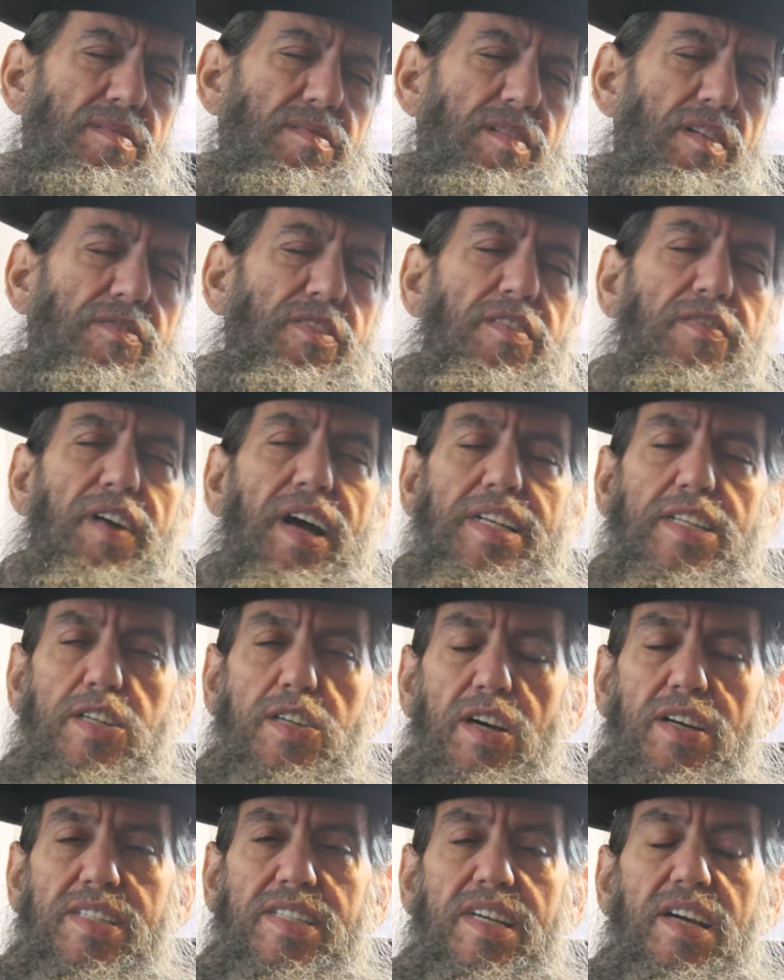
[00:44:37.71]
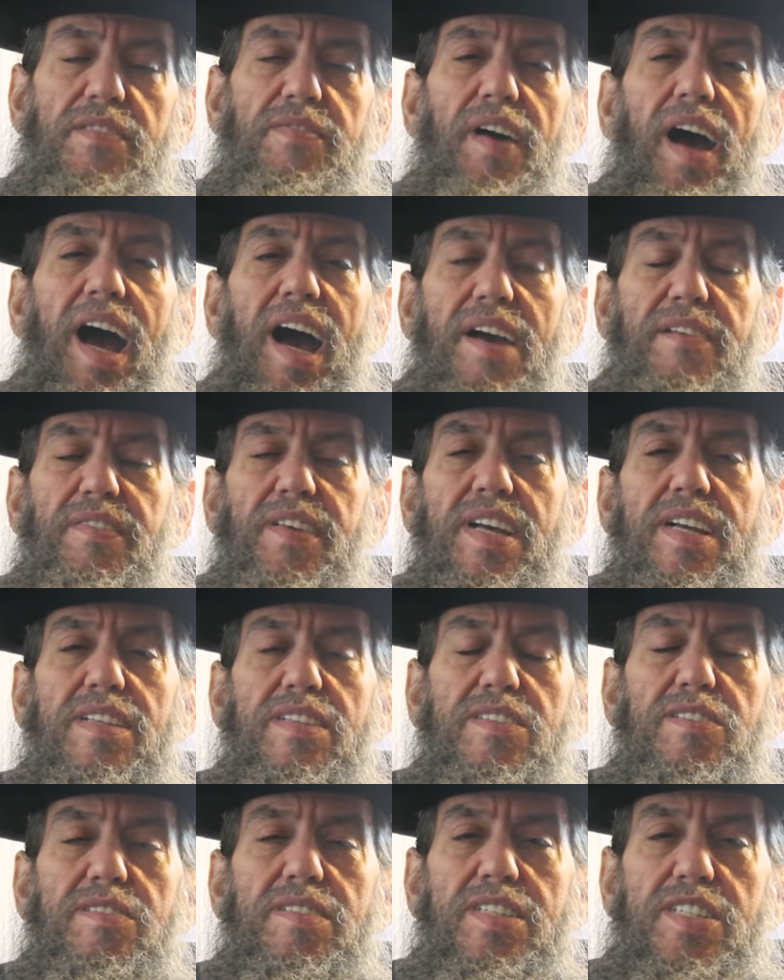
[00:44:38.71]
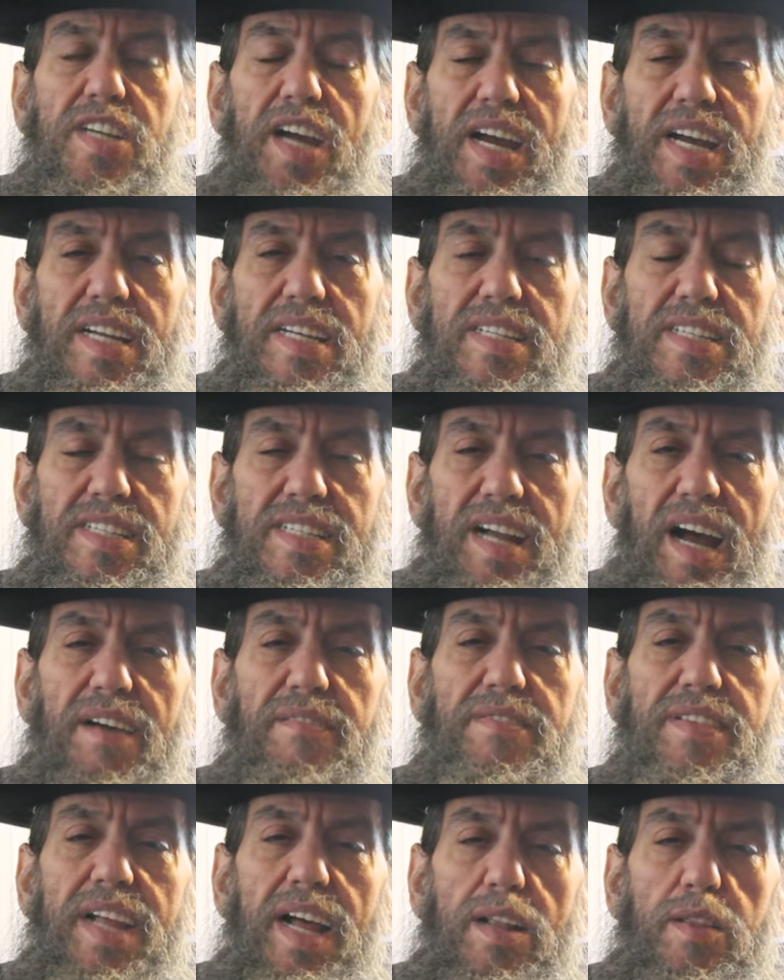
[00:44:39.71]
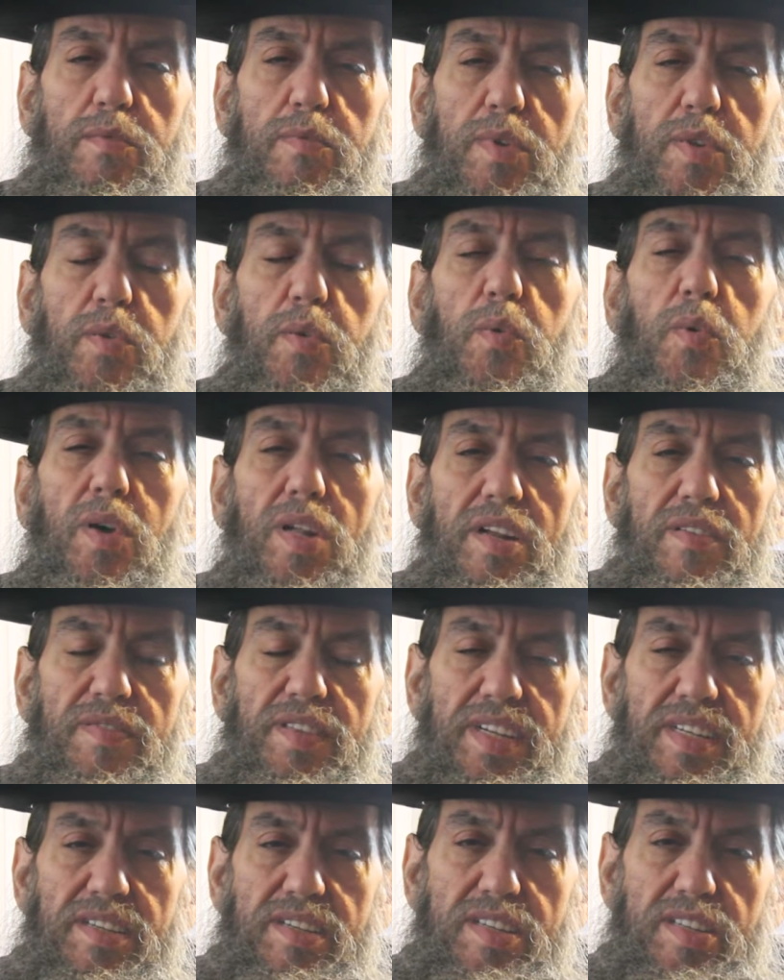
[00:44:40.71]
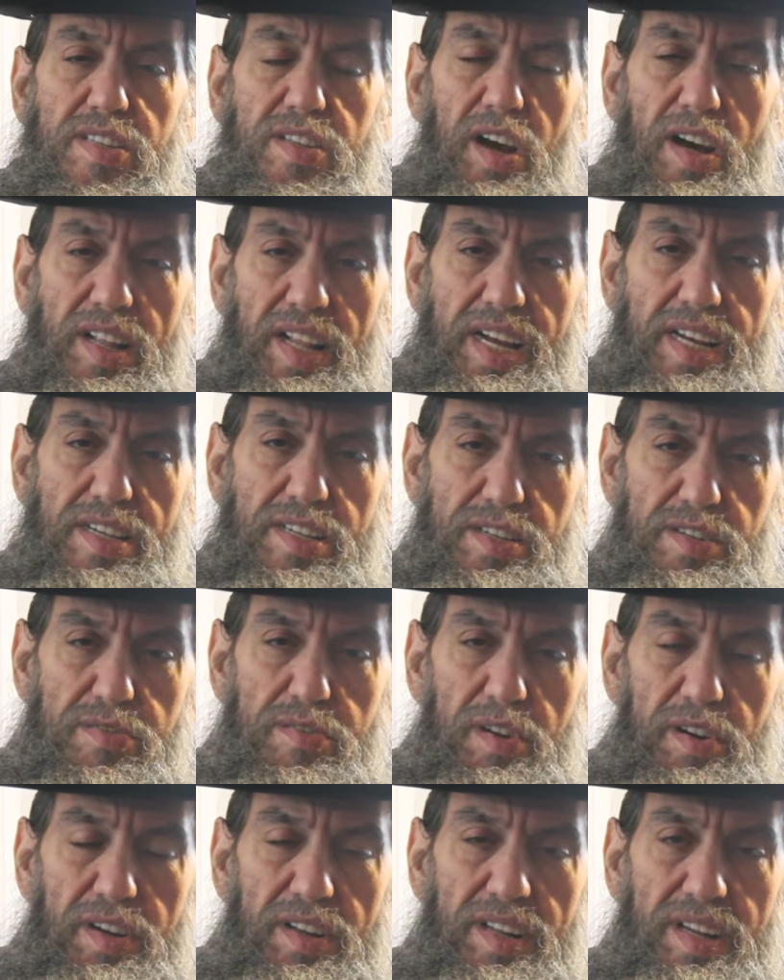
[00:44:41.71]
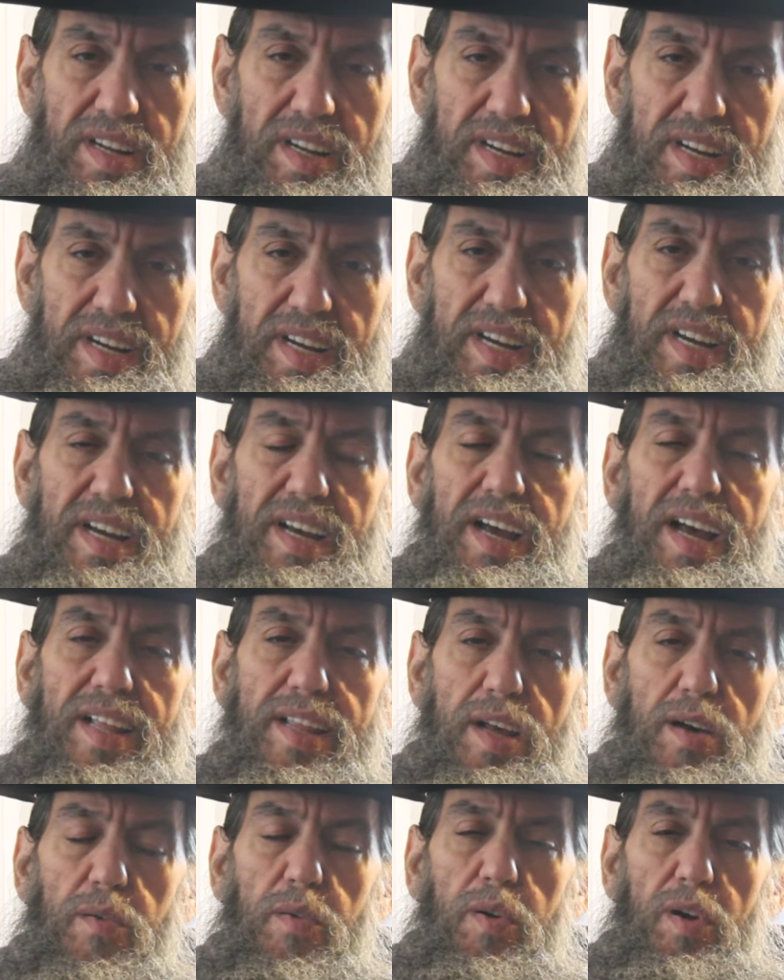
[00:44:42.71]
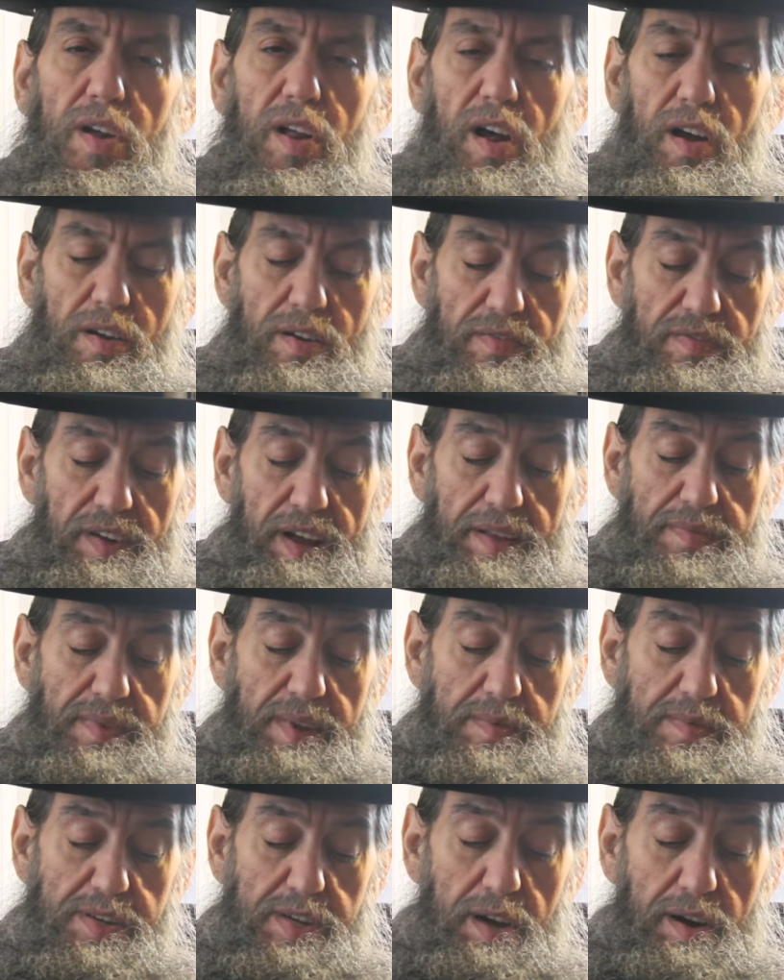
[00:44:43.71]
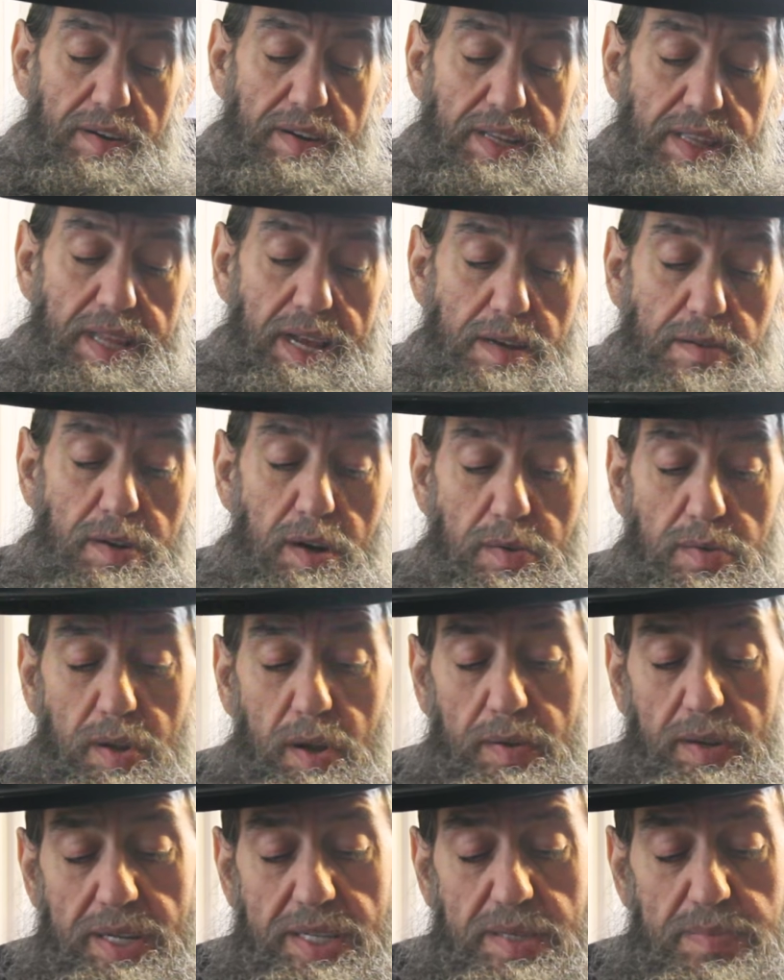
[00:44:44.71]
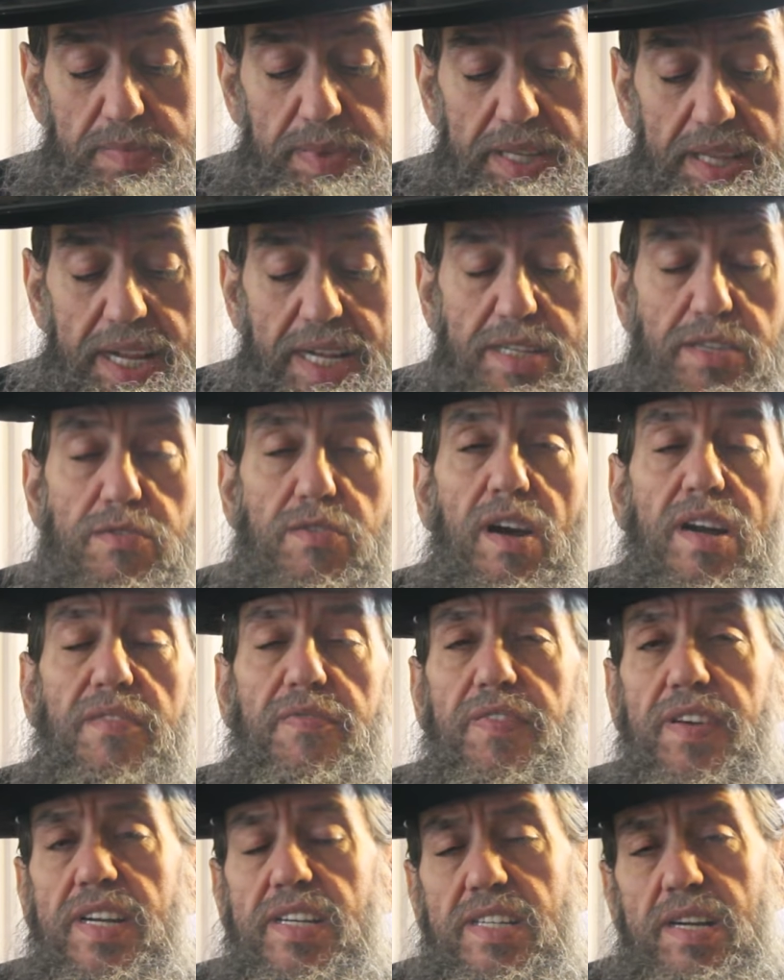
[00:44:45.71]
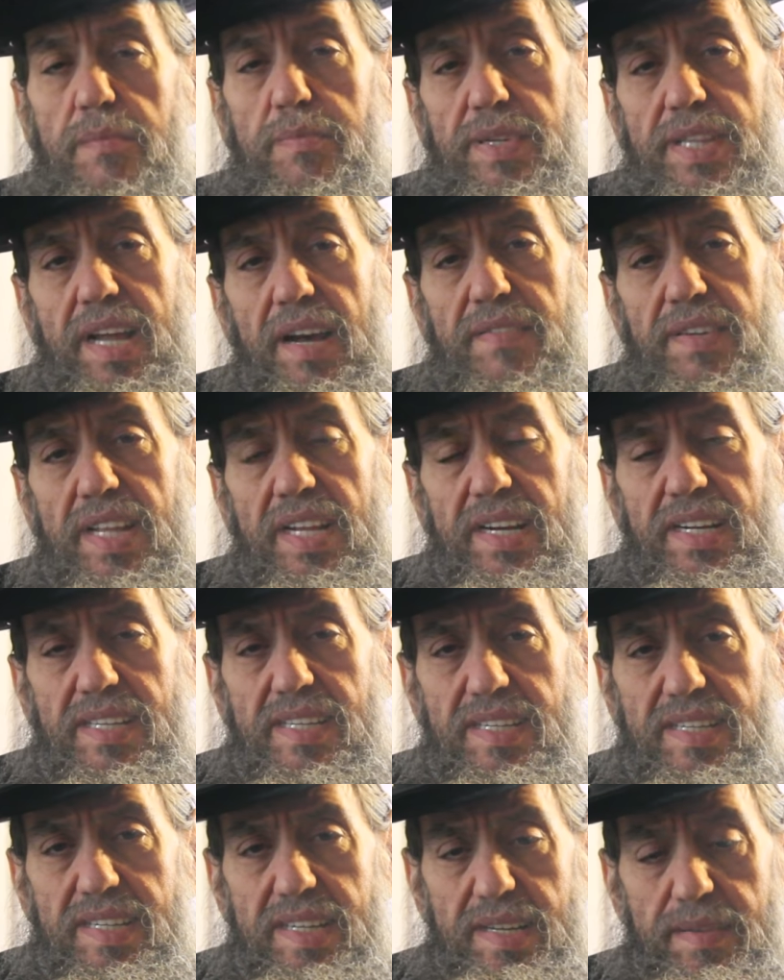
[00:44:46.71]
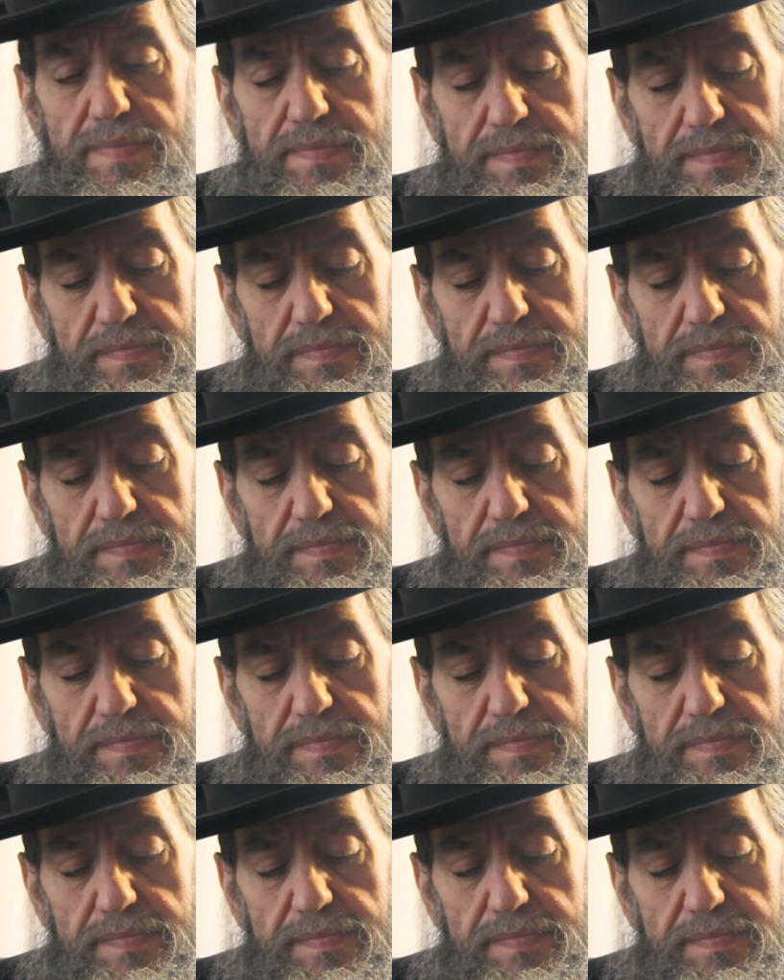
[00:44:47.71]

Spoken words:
Rav Avadi Yosef. I've dealt with all of these Gedolei Yisrael, and they all are involved. And I'm sorry that you don't know this, but let's try to finish up with David Lichtenstein.